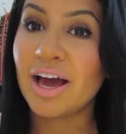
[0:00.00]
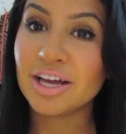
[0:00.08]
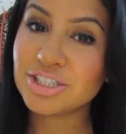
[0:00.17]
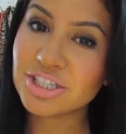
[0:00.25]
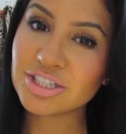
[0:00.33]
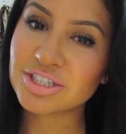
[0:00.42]

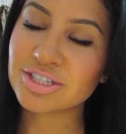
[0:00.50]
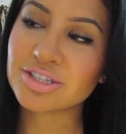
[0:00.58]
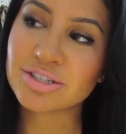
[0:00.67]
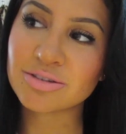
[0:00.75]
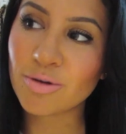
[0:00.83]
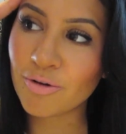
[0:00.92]
I just,
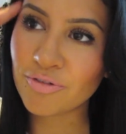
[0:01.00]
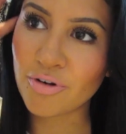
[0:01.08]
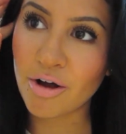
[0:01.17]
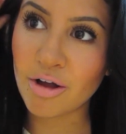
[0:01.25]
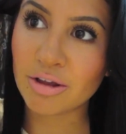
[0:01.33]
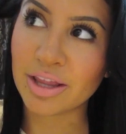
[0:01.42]

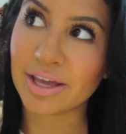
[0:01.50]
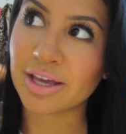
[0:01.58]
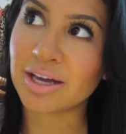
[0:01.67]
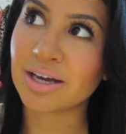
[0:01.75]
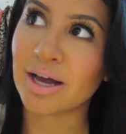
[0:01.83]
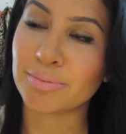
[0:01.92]
overall,
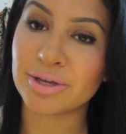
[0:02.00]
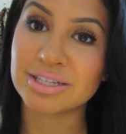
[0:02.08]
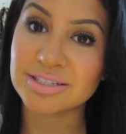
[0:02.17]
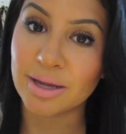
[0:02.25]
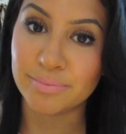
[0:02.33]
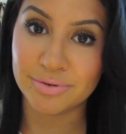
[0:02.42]
like, I'm going
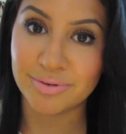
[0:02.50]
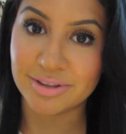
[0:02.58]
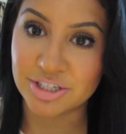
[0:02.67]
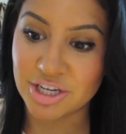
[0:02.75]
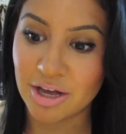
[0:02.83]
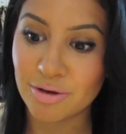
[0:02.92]
to stop doing
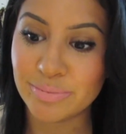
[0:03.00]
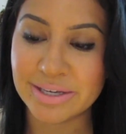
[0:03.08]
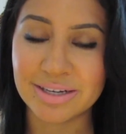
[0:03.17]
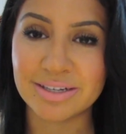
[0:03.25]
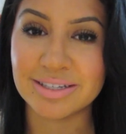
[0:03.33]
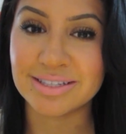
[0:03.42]
the gel
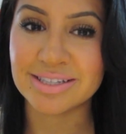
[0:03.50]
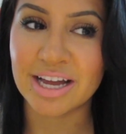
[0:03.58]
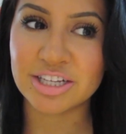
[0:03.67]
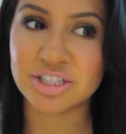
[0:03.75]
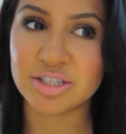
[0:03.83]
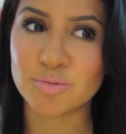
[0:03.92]
because
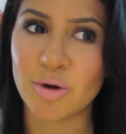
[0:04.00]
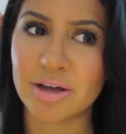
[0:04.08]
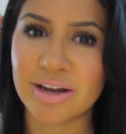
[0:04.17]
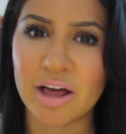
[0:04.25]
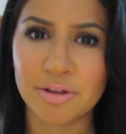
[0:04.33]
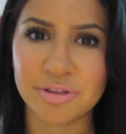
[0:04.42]
I just
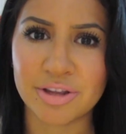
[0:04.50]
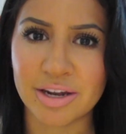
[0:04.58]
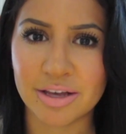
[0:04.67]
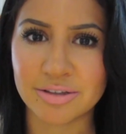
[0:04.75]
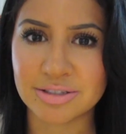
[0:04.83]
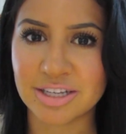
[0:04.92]
want healthy
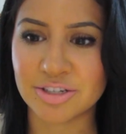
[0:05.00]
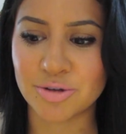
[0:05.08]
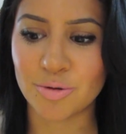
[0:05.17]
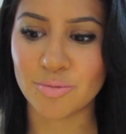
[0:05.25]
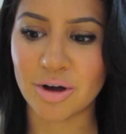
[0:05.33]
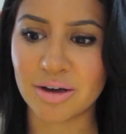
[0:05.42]
nails. I
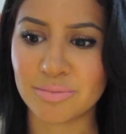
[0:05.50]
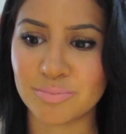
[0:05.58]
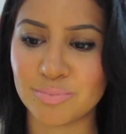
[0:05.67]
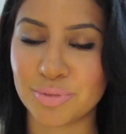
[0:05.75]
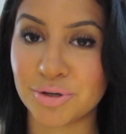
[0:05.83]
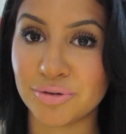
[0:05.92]
don't
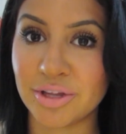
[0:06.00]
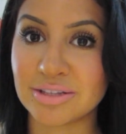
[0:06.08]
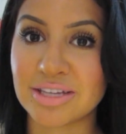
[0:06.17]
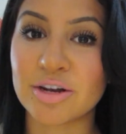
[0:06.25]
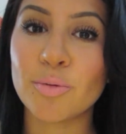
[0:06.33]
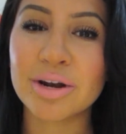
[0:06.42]
want brittle
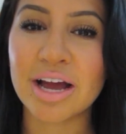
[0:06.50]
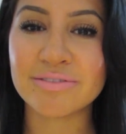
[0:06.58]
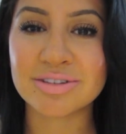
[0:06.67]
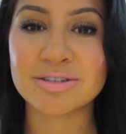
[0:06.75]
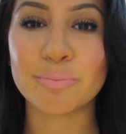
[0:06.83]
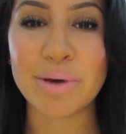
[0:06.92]
nails. I don't want to
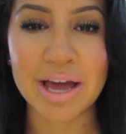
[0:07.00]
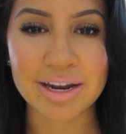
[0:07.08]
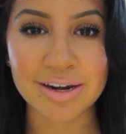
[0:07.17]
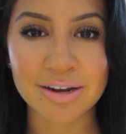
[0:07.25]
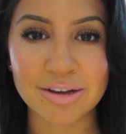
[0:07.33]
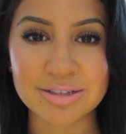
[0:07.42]
have to
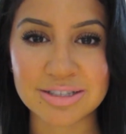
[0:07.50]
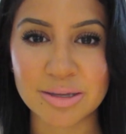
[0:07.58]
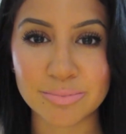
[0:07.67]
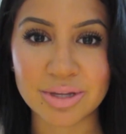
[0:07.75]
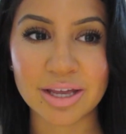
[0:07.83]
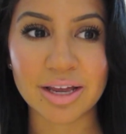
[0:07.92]
depend on
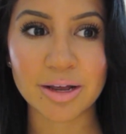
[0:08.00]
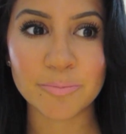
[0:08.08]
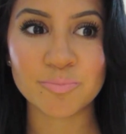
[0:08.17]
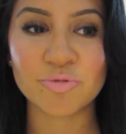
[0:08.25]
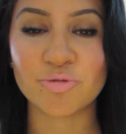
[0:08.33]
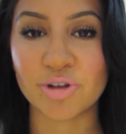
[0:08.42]

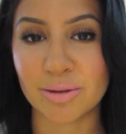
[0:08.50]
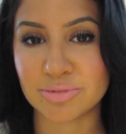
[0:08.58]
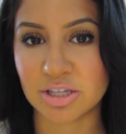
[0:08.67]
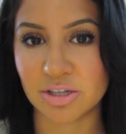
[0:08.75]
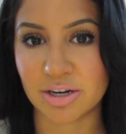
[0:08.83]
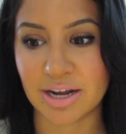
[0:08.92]
something for them
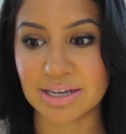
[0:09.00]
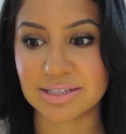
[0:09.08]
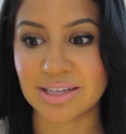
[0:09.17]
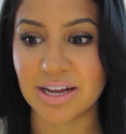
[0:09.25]
to look nice.